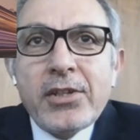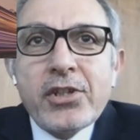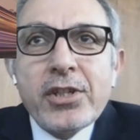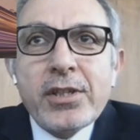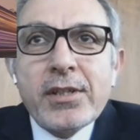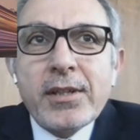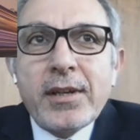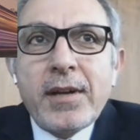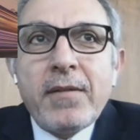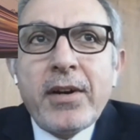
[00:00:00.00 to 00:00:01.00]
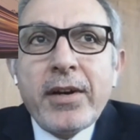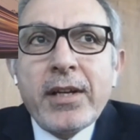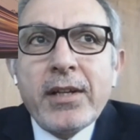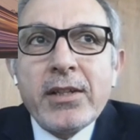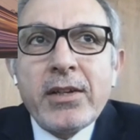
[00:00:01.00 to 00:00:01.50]
It's just a
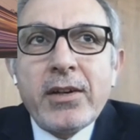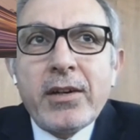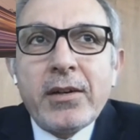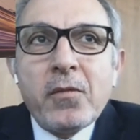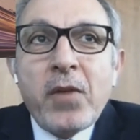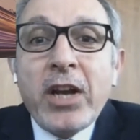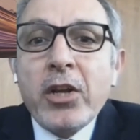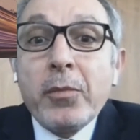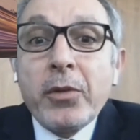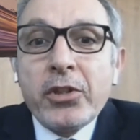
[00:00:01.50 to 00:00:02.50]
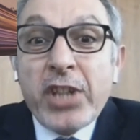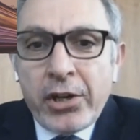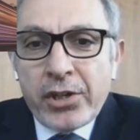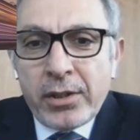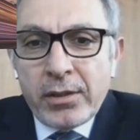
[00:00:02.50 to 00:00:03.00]
very valuable
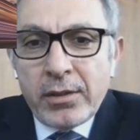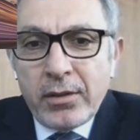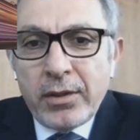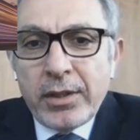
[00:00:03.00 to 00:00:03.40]
junction.